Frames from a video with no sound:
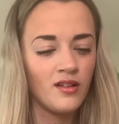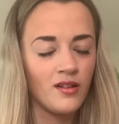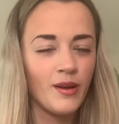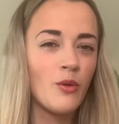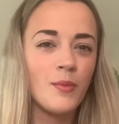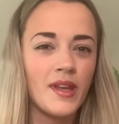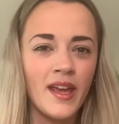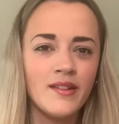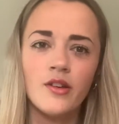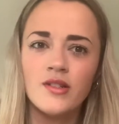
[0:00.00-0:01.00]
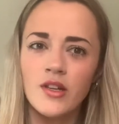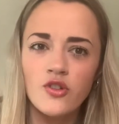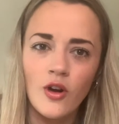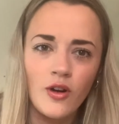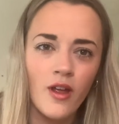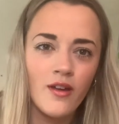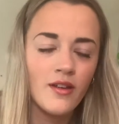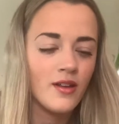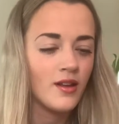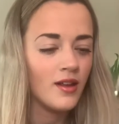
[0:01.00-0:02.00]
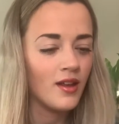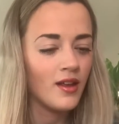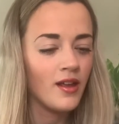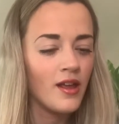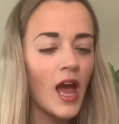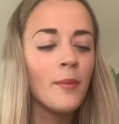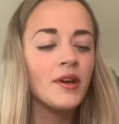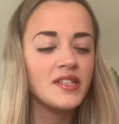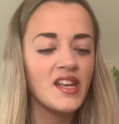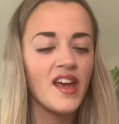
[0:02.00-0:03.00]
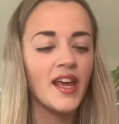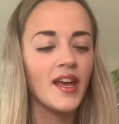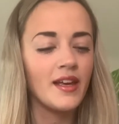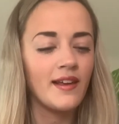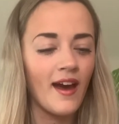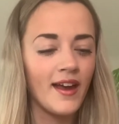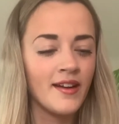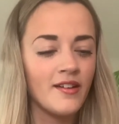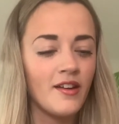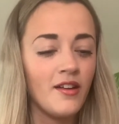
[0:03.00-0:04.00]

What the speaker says: wouldn't be Kinder because that's chocolate. I'm going to say kind